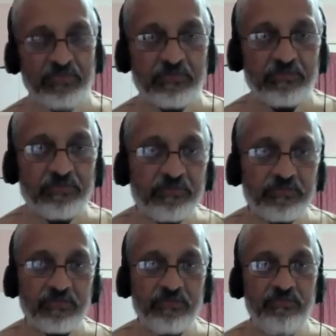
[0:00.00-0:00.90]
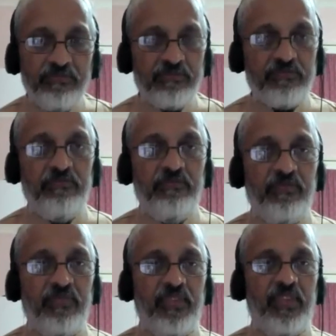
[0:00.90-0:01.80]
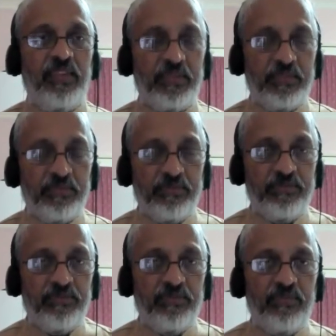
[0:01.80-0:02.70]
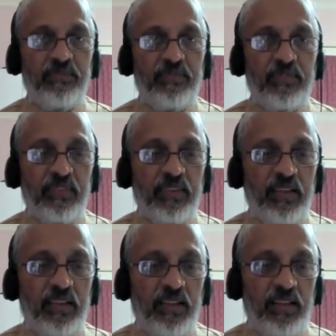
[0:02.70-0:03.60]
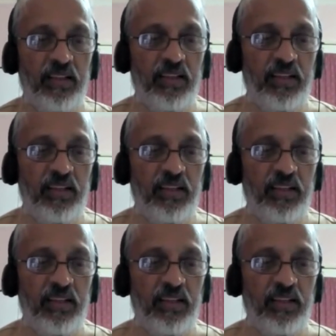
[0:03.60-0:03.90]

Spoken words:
(silence)